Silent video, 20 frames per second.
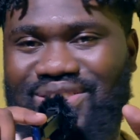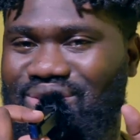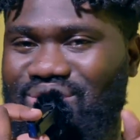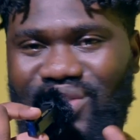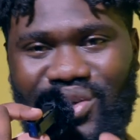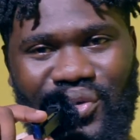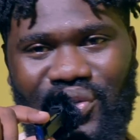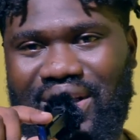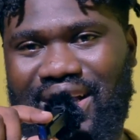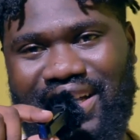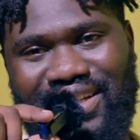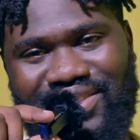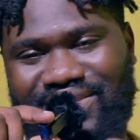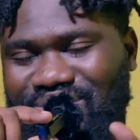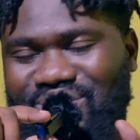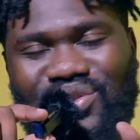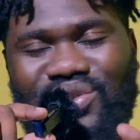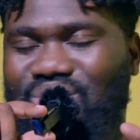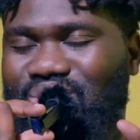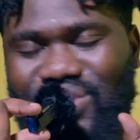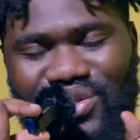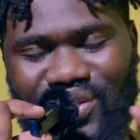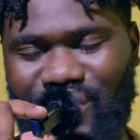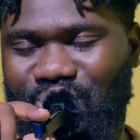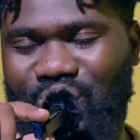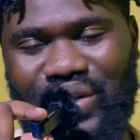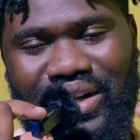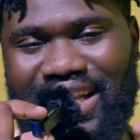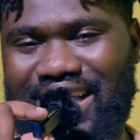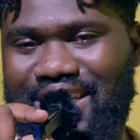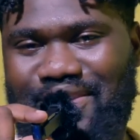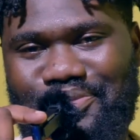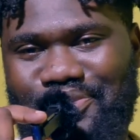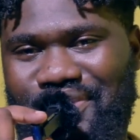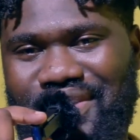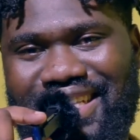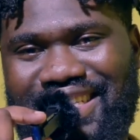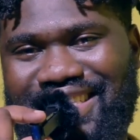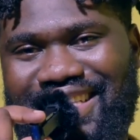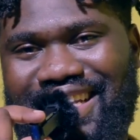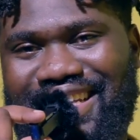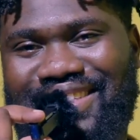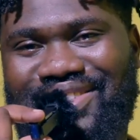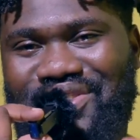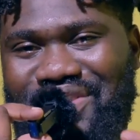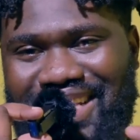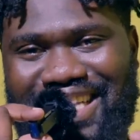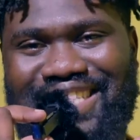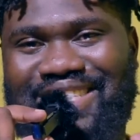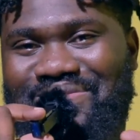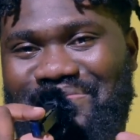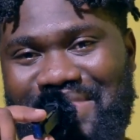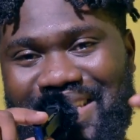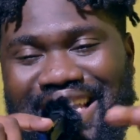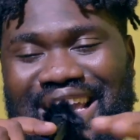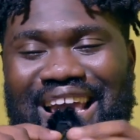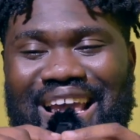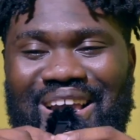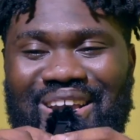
You don't wanna experience that. Trust me.